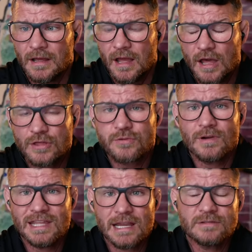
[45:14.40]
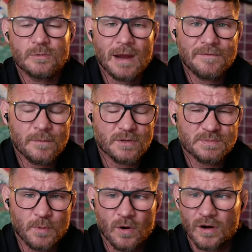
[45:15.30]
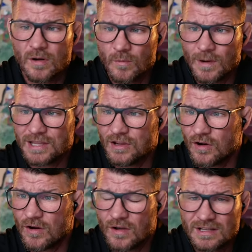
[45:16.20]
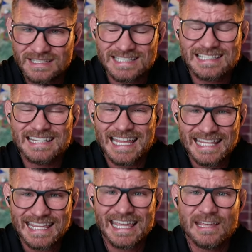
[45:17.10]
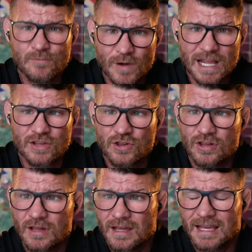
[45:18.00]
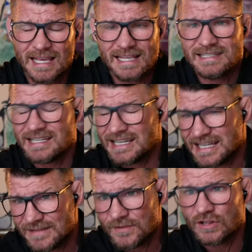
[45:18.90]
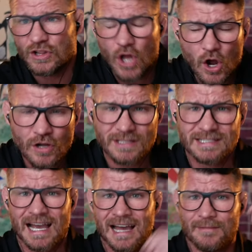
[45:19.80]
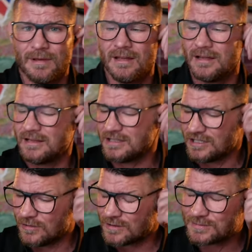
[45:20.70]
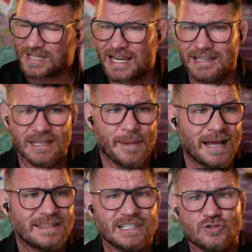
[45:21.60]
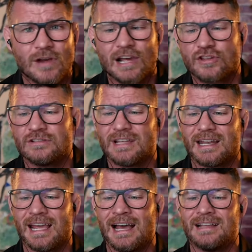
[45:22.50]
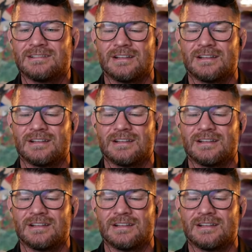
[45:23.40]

Three years away from the sport when you're stinking rich is an even longer time. You know what I'm saying? The amount of distractions that he has,